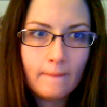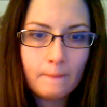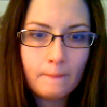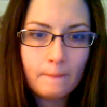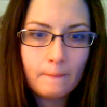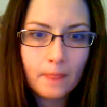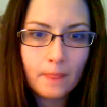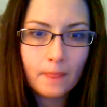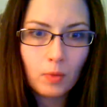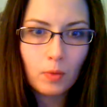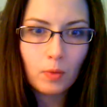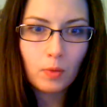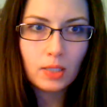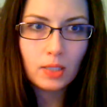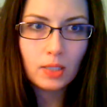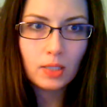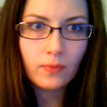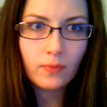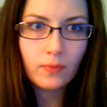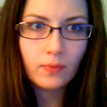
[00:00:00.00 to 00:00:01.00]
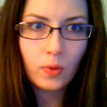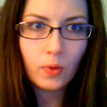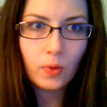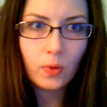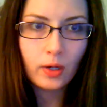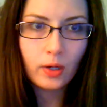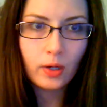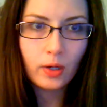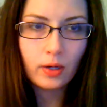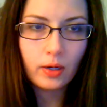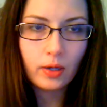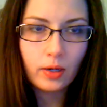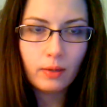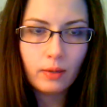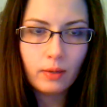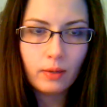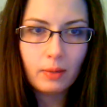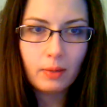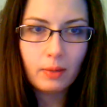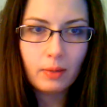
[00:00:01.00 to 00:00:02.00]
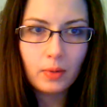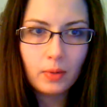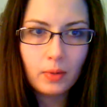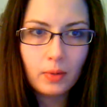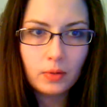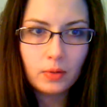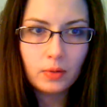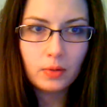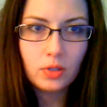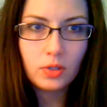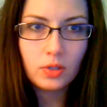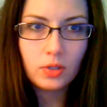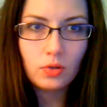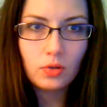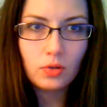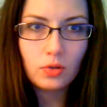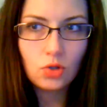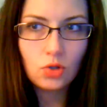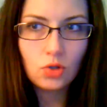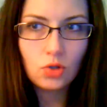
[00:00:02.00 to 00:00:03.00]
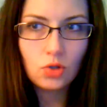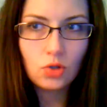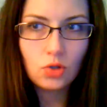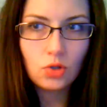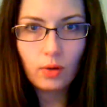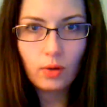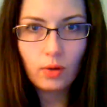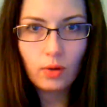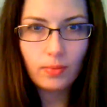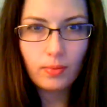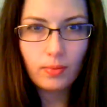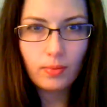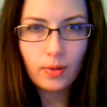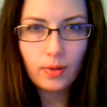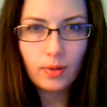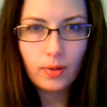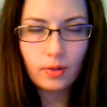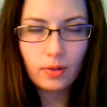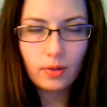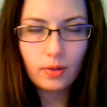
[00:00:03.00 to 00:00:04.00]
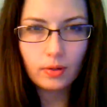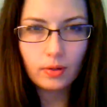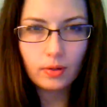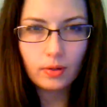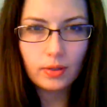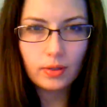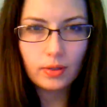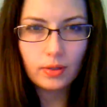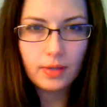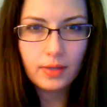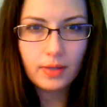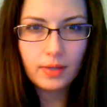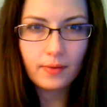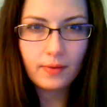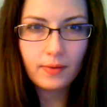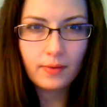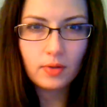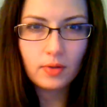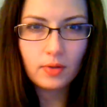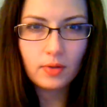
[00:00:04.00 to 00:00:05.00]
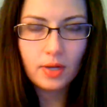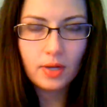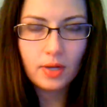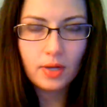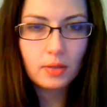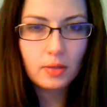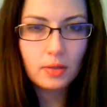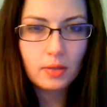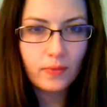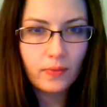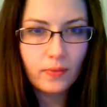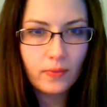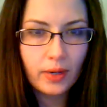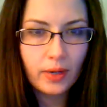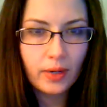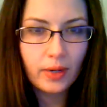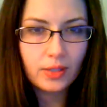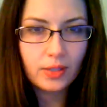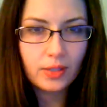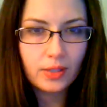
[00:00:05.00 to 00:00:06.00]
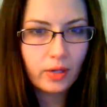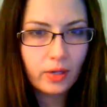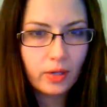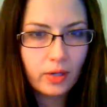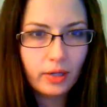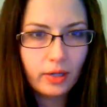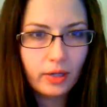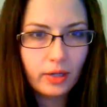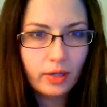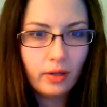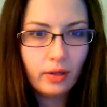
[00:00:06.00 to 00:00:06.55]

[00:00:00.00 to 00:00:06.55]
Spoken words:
I'm gonna wait for people to show up, or at least give it a few seconds before I get started.